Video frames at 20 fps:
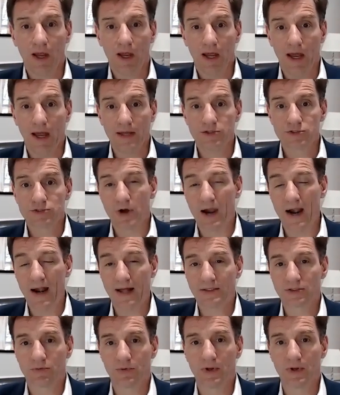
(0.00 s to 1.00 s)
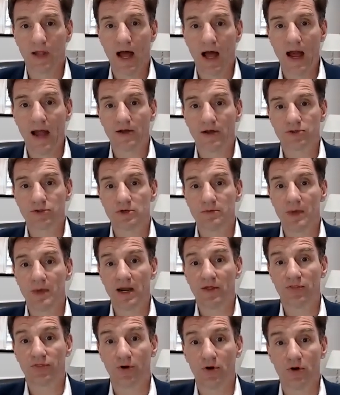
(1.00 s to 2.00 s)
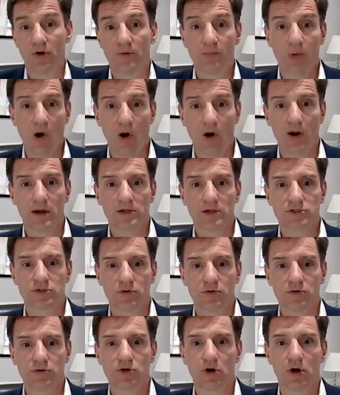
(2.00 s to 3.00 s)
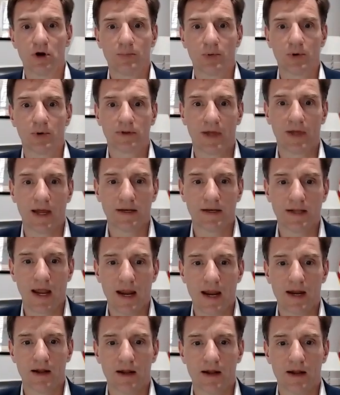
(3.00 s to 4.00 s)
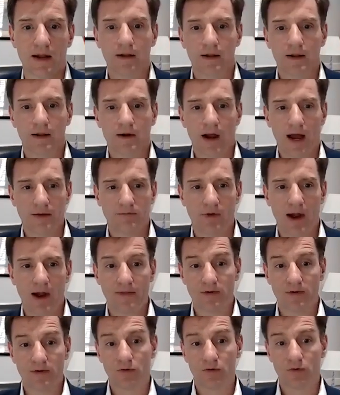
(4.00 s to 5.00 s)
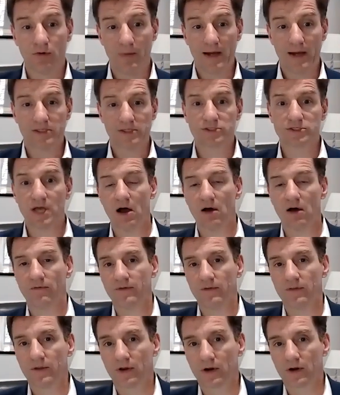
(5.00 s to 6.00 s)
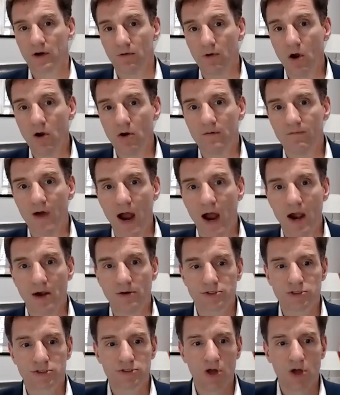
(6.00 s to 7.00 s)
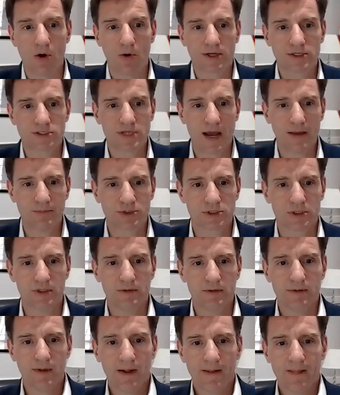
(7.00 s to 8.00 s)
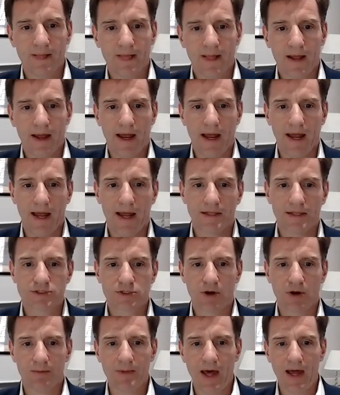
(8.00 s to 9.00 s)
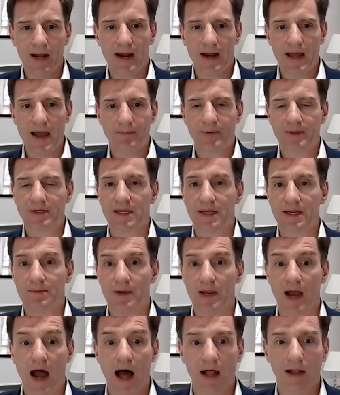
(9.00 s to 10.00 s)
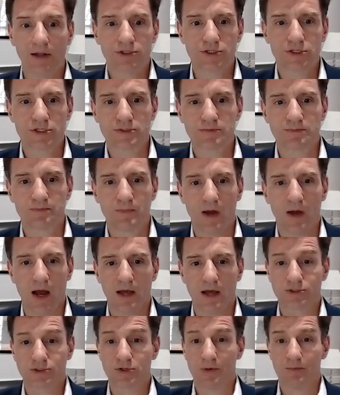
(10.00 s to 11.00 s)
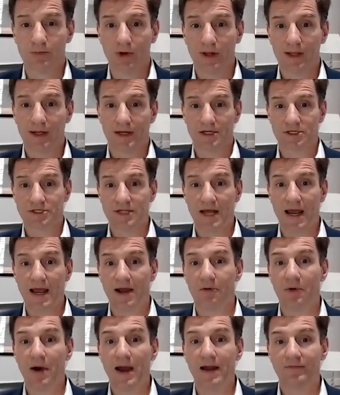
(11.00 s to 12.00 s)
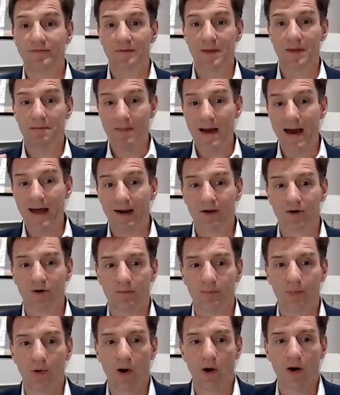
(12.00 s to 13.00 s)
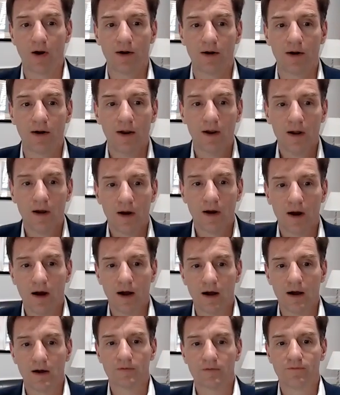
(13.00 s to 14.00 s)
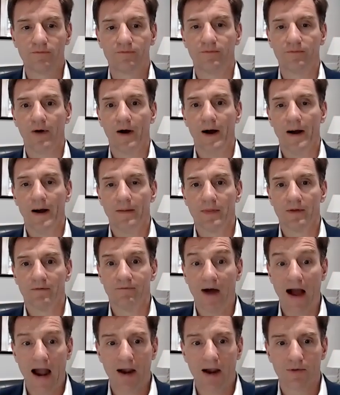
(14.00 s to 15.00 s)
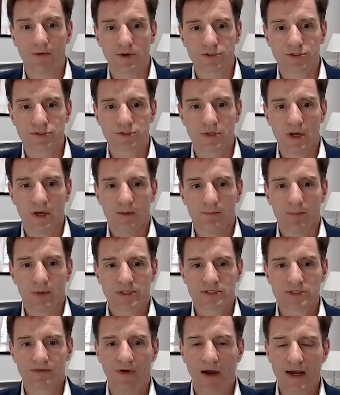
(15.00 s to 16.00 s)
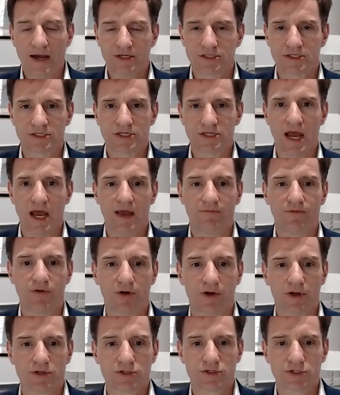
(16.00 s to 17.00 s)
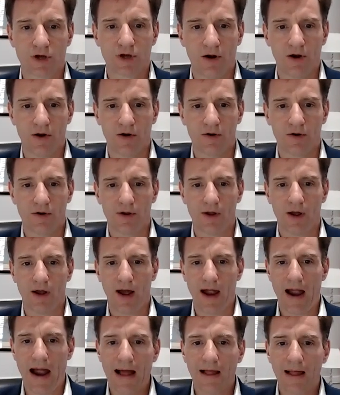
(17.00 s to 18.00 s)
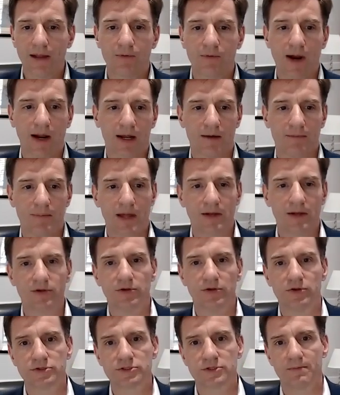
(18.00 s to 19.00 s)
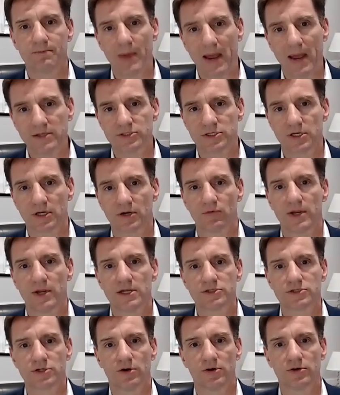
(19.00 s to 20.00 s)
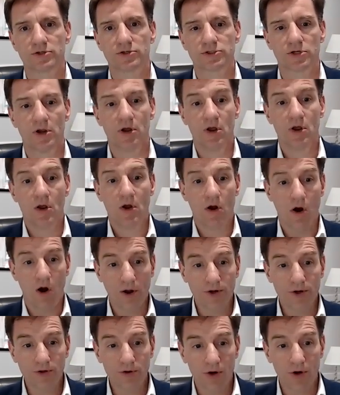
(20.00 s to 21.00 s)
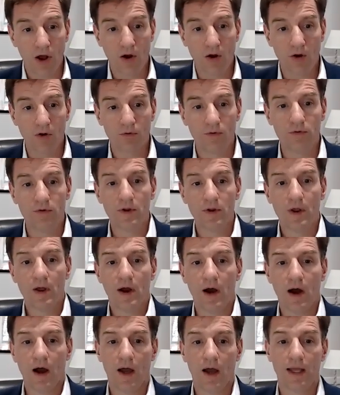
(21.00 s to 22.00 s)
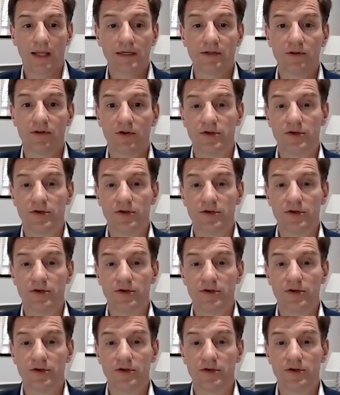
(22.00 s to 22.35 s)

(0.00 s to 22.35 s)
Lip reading: and try not to rely on too many third parties to interpret that data. I'd rather do it myself. And the coronavirus is no exception. And so I'm not an epidemiologist, so I'm really going to stay away from the medical part of the virus. But suffice to say, if you're concerned, I highly recommend you do some basic research on your own into the